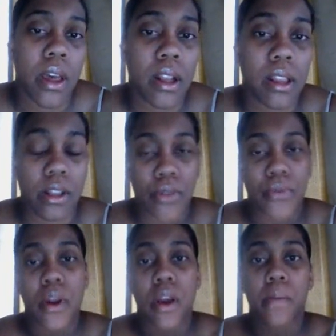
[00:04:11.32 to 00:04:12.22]
in a
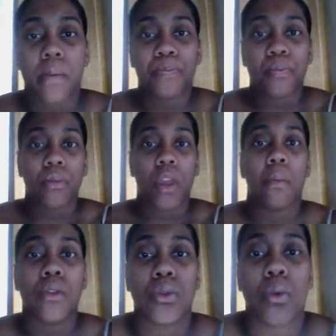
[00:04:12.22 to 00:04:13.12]
list from
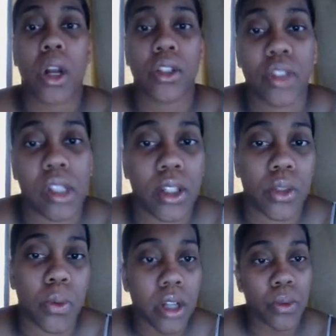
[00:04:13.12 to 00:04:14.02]
most watched to
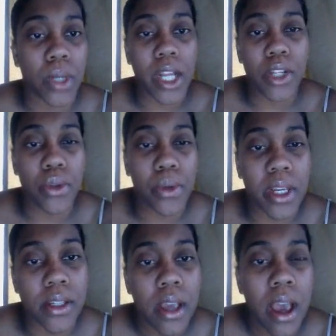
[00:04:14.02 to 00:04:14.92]
least watched, what I do
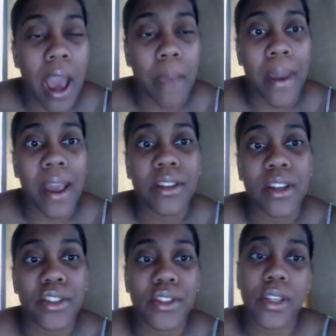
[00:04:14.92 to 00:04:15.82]
is I pay
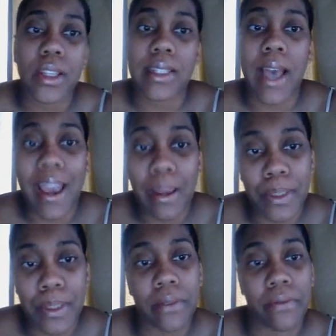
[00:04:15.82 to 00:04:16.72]
attention to the
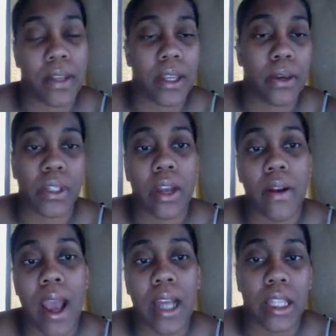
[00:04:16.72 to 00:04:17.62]
types of videos that
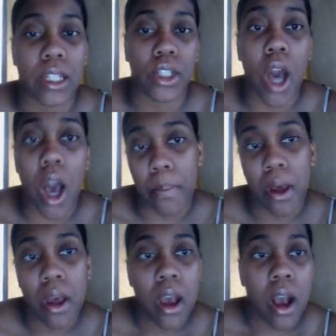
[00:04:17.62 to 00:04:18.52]
are at the top
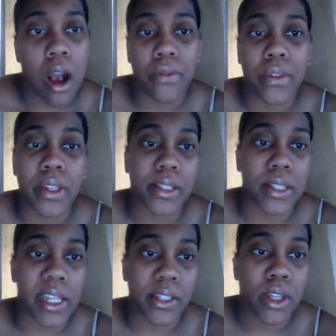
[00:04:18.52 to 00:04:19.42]
of
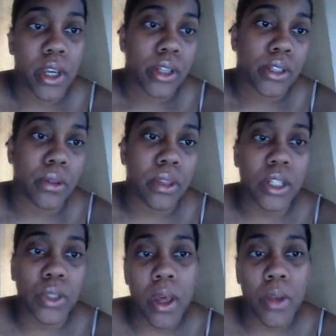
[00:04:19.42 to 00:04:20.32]
this list. So
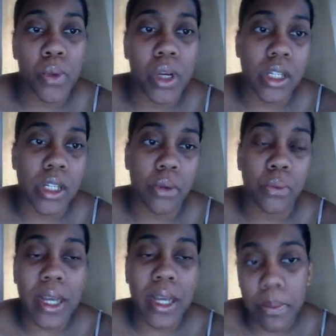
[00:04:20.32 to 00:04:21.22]
this one was a
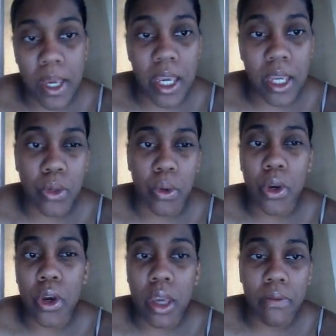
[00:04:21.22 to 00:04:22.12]
recipe, so
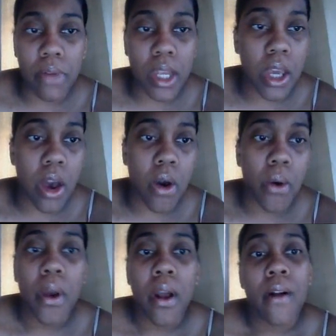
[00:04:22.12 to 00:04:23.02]
a cooking
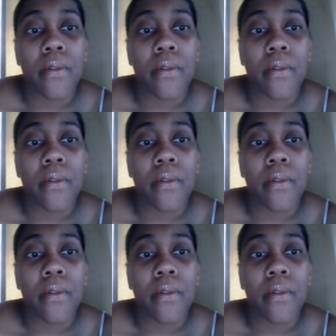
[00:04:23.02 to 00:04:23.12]
video.